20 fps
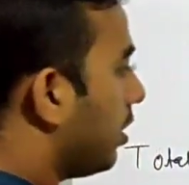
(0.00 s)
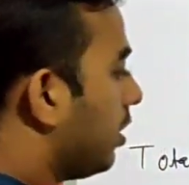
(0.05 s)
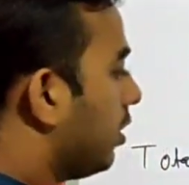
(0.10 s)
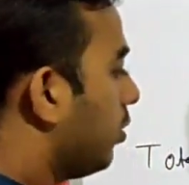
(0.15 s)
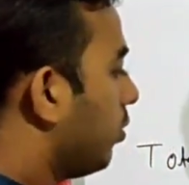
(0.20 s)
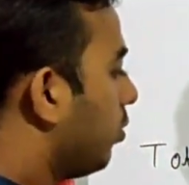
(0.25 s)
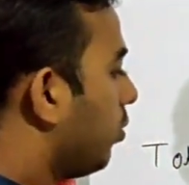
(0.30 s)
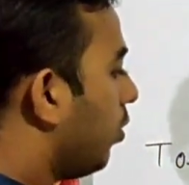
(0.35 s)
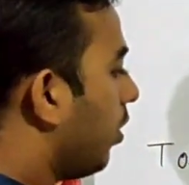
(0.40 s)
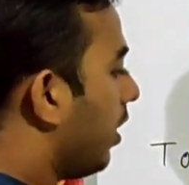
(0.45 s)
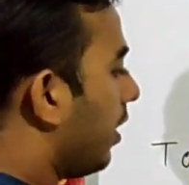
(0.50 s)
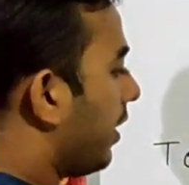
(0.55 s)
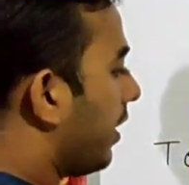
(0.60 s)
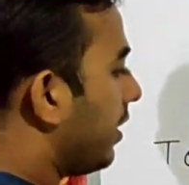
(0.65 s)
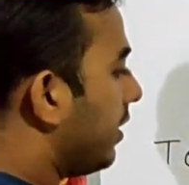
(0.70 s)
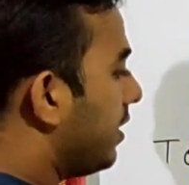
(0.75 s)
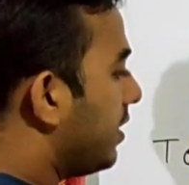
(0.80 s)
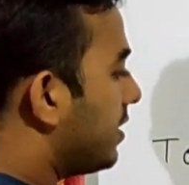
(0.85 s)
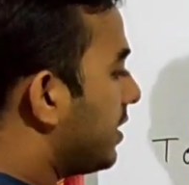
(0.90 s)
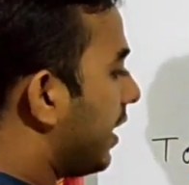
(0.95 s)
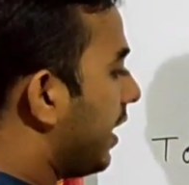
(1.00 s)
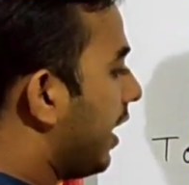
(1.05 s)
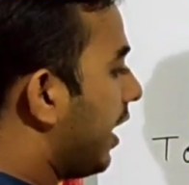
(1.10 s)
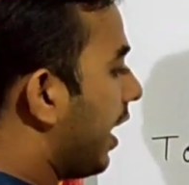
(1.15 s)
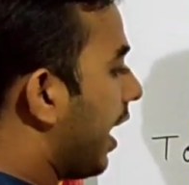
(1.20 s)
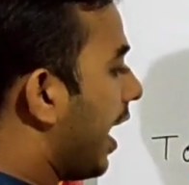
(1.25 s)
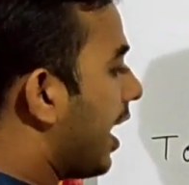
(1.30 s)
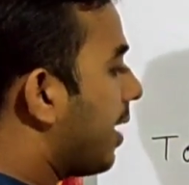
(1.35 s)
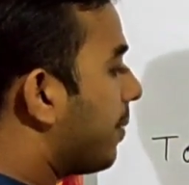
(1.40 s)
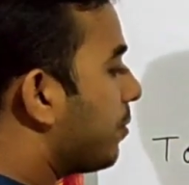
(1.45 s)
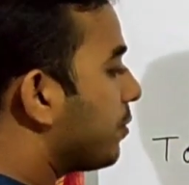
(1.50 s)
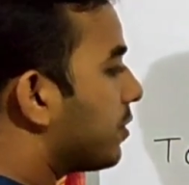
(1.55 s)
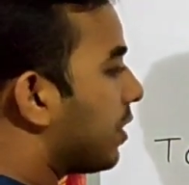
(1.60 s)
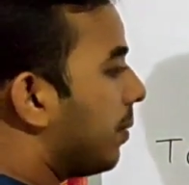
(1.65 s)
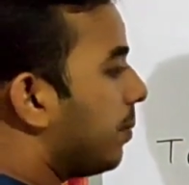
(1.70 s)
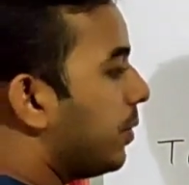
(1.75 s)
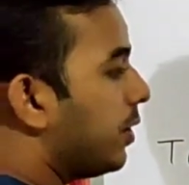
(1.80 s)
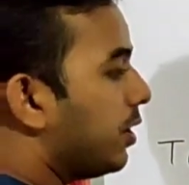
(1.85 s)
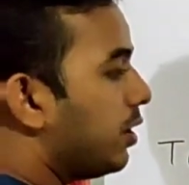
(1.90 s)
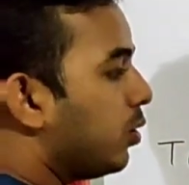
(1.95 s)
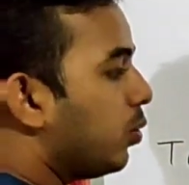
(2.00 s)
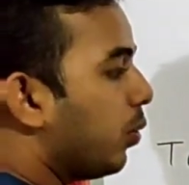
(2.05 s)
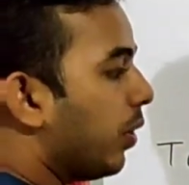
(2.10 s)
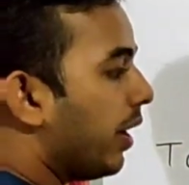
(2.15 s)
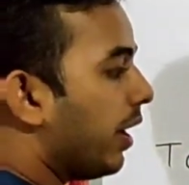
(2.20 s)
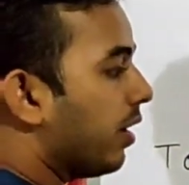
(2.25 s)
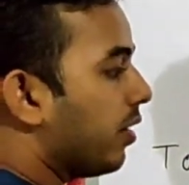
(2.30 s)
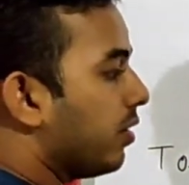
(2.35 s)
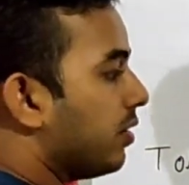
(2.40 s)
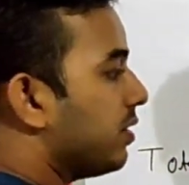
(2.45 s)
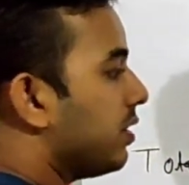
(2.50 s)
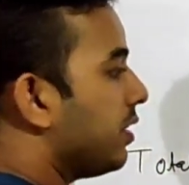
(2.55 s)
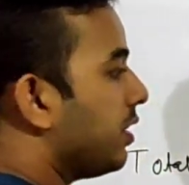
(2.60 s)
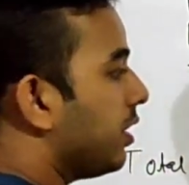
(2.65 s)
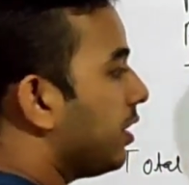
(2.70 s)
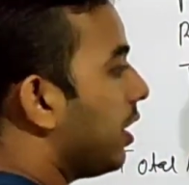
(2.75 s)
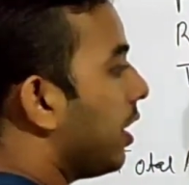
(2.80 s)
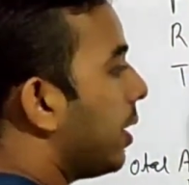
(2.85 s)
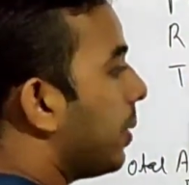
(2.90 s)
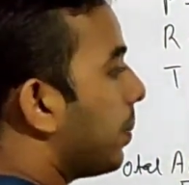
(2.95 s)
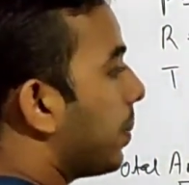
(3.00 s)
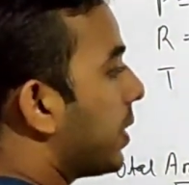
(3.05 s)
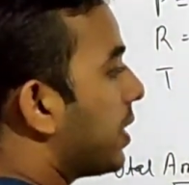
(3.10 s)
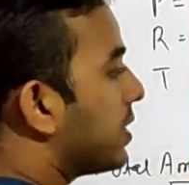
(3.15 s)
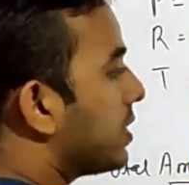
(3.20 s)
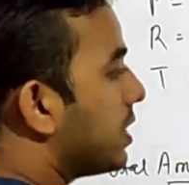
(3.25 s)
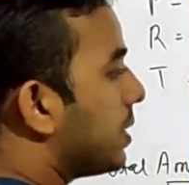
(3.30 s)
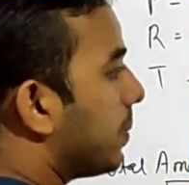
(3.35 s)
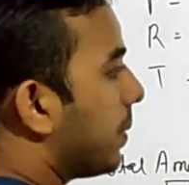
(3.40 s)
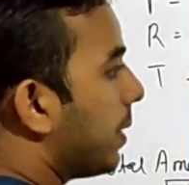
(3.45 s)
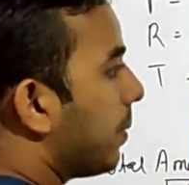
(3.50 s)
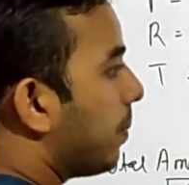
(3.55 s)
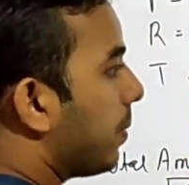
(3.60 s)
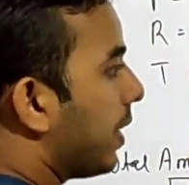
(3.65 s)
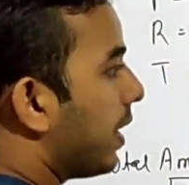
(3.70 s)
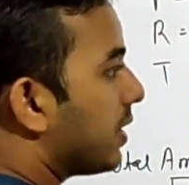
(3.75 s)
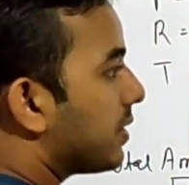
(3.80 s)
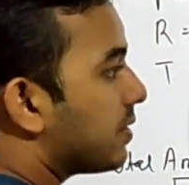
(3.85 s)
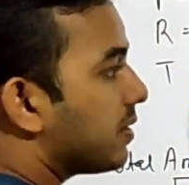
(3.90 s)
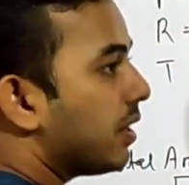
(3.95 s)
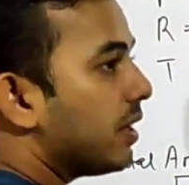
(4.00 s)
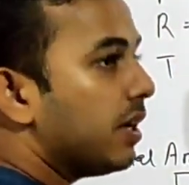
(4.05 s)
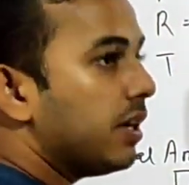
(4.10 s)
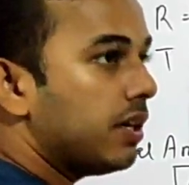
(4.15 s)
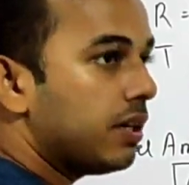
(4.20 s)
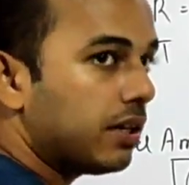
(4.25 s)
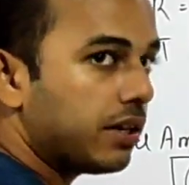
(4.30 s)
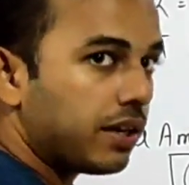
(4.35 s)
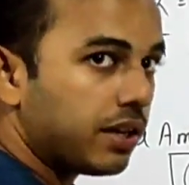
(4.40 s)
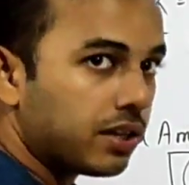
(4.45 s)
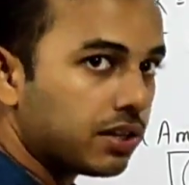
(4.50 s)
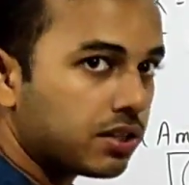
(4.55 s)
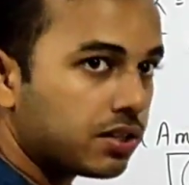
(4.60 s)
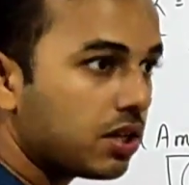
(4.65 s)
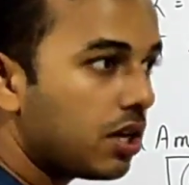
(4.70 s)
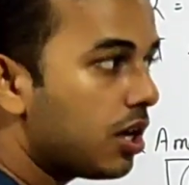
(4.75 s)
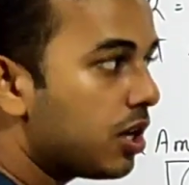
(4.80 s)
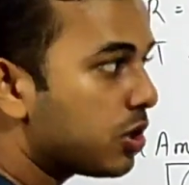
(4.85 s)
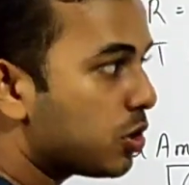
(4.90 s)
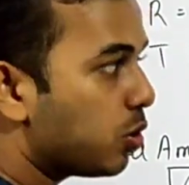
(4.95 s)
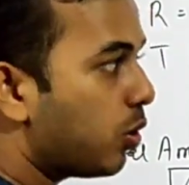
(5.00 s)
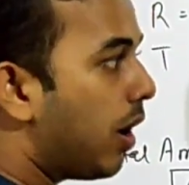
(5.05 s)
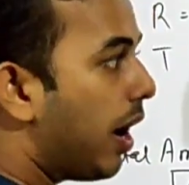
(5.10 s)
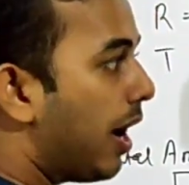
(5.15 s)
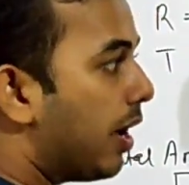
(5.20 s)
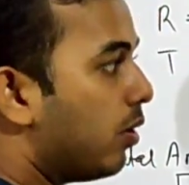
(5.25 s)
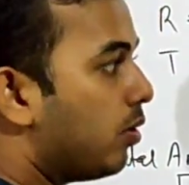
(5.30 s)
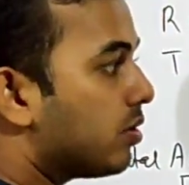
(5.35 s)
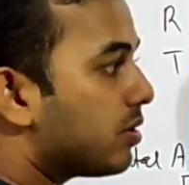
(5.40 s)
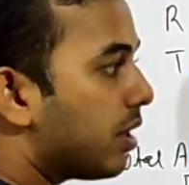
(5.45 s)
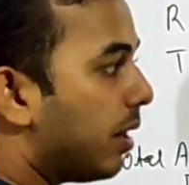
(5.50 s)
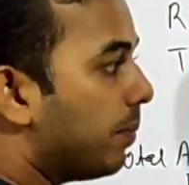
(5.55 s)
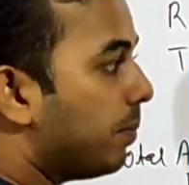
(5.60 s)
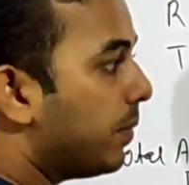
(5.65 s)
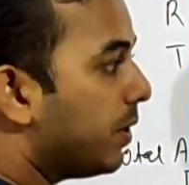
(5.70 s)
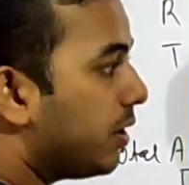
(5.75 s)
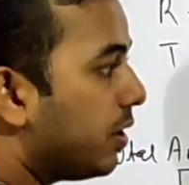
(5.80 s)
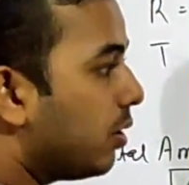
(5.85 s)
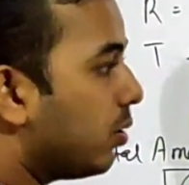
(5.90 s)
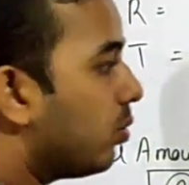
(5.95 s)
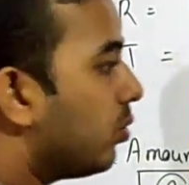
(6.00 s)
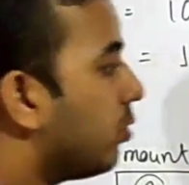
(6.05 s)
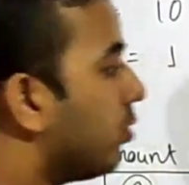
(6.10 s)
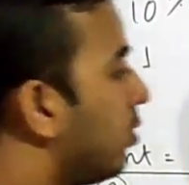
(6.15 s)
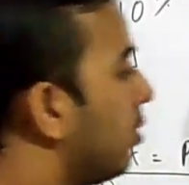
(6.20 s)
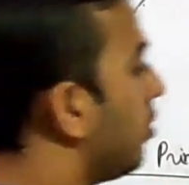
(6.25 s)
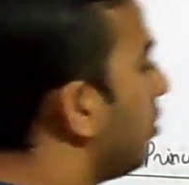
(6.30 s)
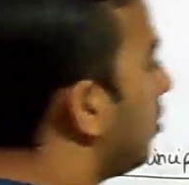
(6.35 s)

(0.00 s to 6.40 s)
you what, this A, I have to submit you A, isn't it, principal plus interest. So I will submit you